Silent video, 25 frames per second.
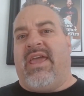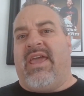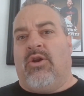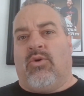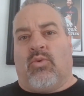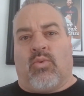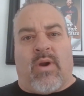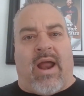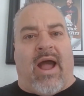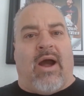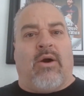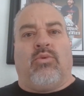
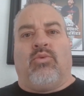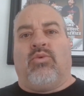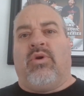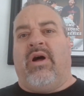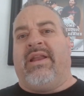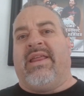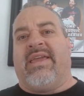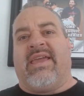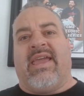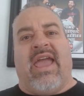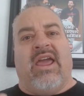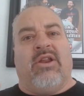and route
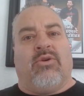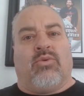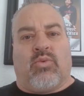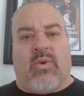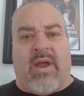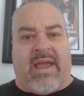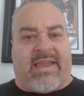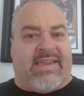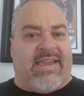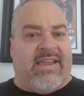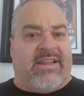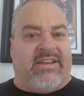running and
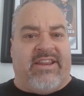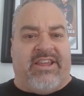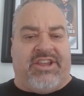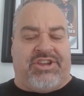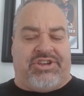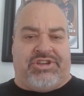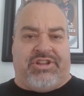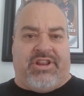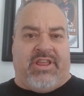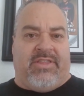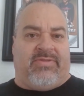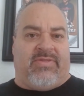
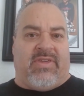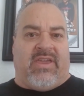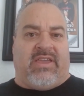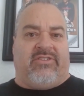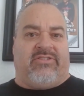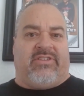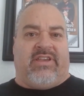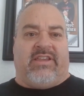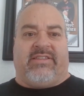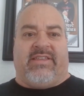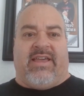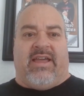recognition and
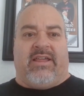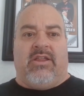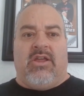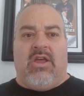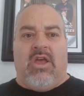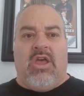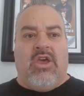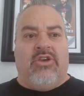things like that.